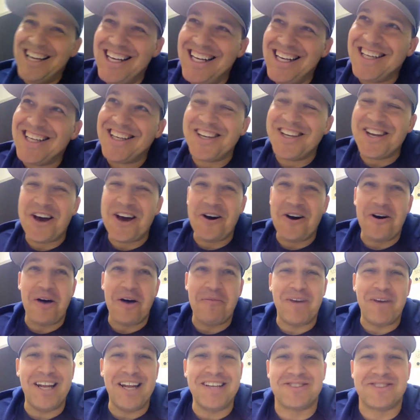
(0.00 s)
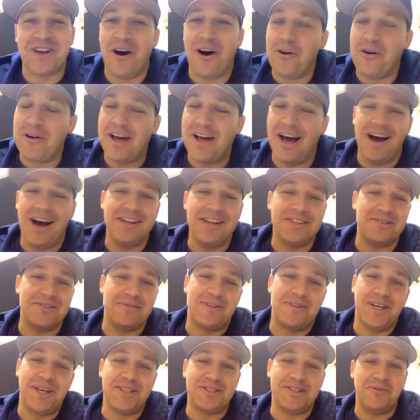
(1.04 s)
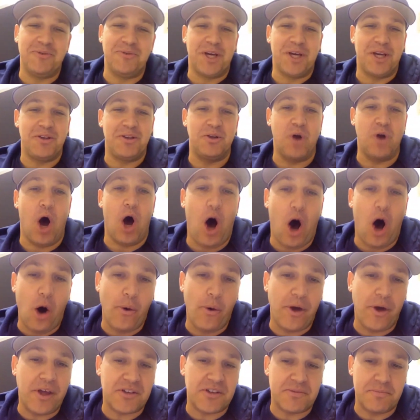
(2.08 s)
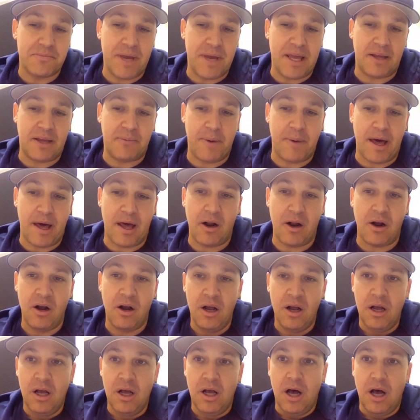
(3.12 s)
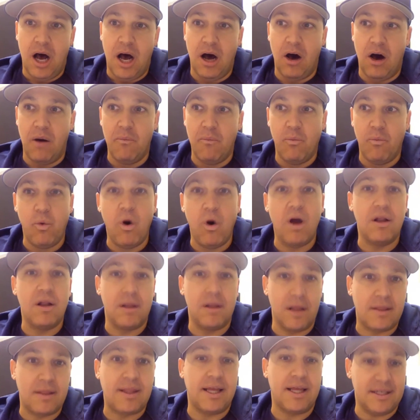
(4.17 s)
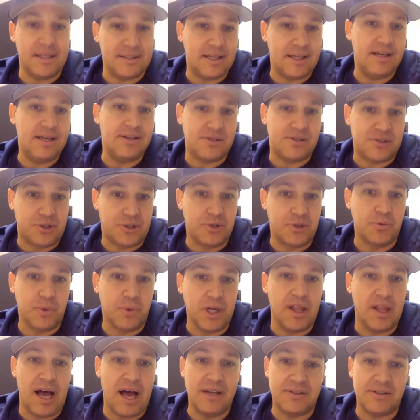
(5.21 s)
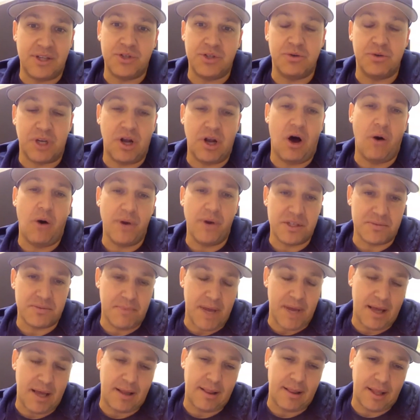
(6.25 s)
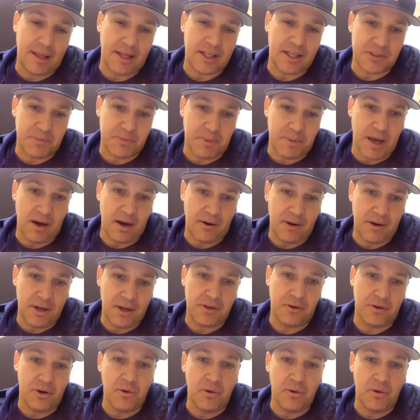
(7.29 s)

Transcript: You know, I mean, there's all kinds of things that we can do to always make better. One of the things is to realize that you can always make things better in your own